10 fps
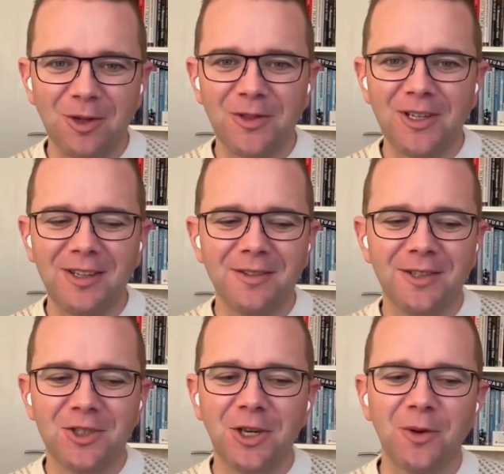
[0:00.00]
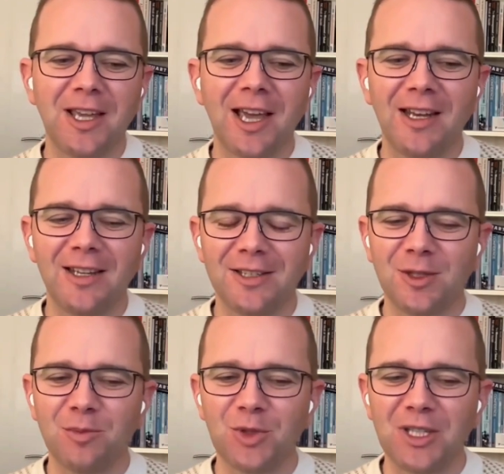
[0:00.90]
on the show again at
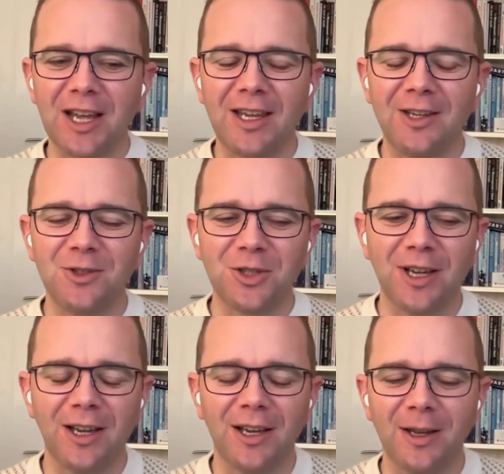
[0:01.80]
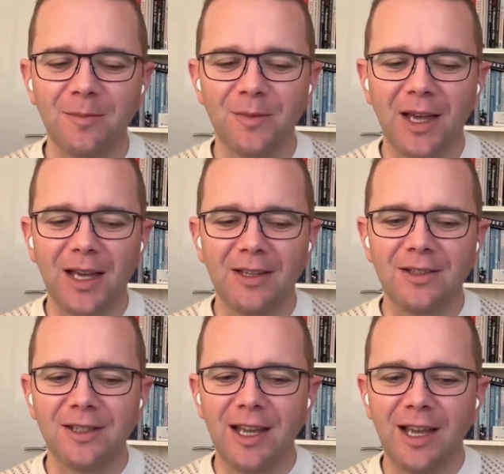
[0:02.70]
some stage.
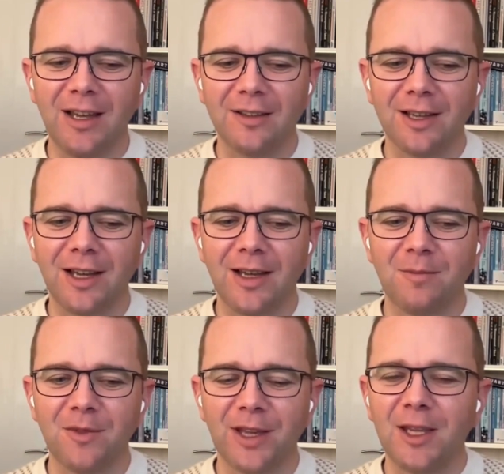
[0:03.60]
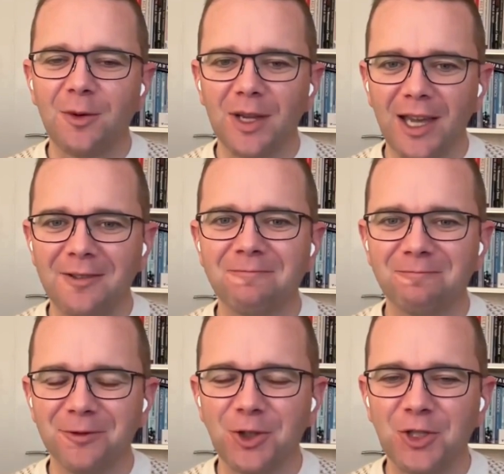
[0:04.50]
And yeah, thank you again
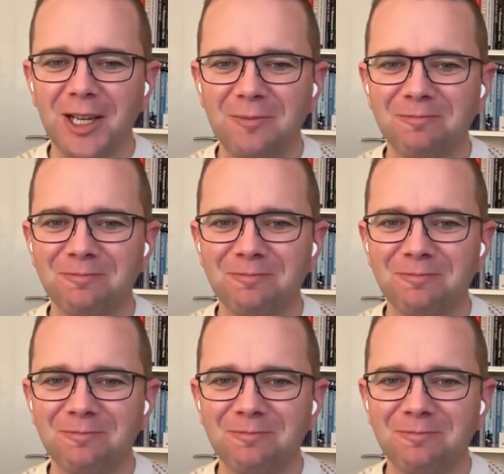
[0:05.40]
for your time.